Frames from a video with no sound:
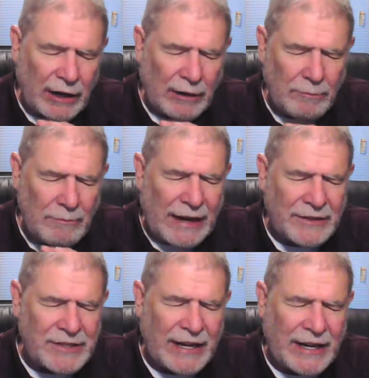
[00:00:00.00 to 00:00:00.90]

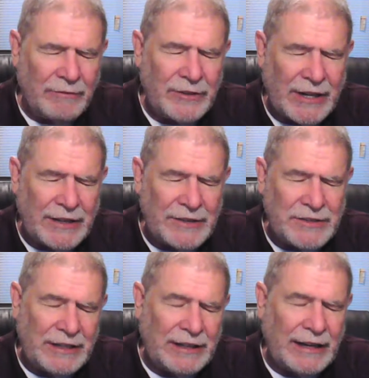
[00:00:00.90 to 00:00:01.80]
mass
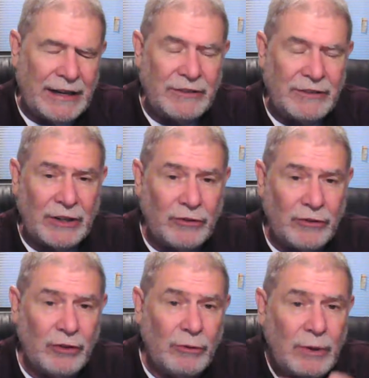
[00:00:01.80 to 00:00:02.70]
advertising that
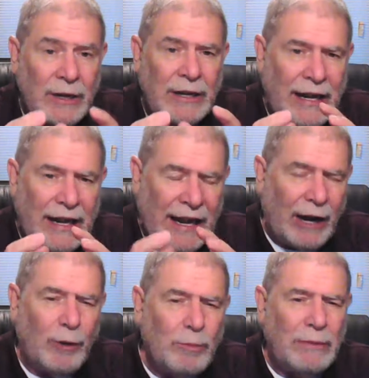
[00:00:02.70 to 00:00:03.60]
tells you
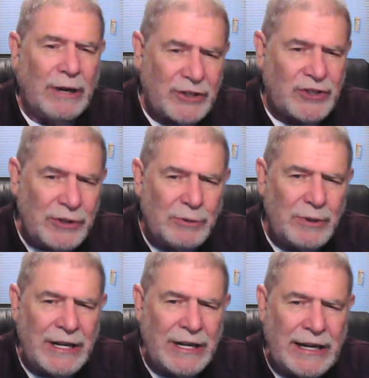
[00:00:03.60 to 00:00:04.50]
how much you
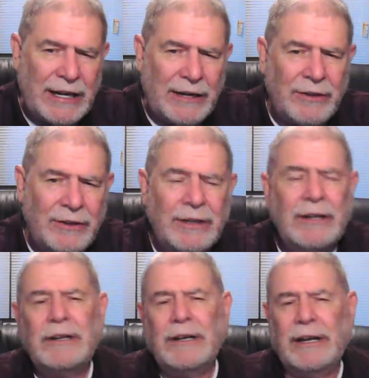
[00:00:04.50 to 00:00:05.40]
need
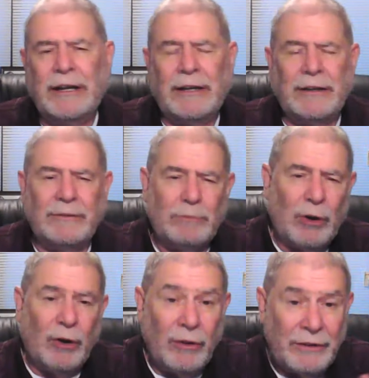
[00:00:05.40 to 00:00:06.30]

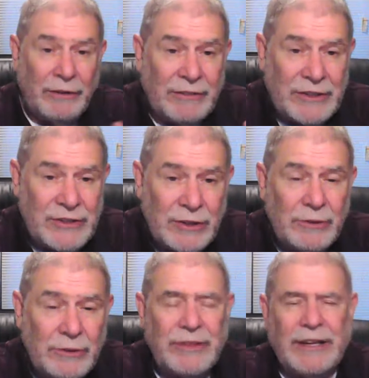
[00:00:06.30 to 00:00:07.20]
all of these
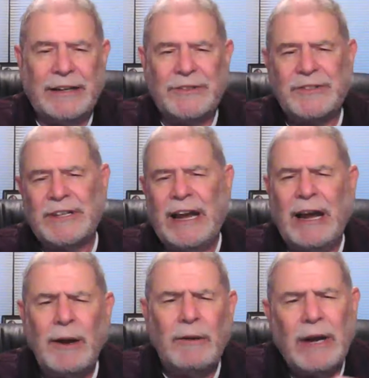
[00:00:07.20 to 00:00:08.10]
new things?
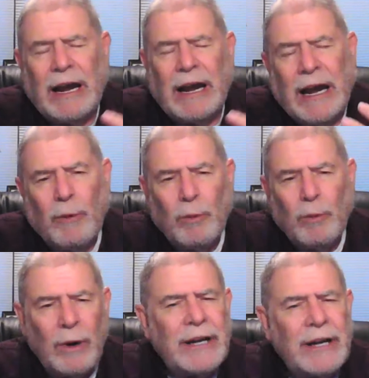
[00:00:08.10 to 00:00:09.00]

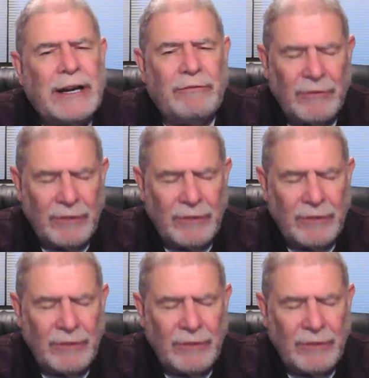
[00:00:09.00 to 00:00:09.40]
What if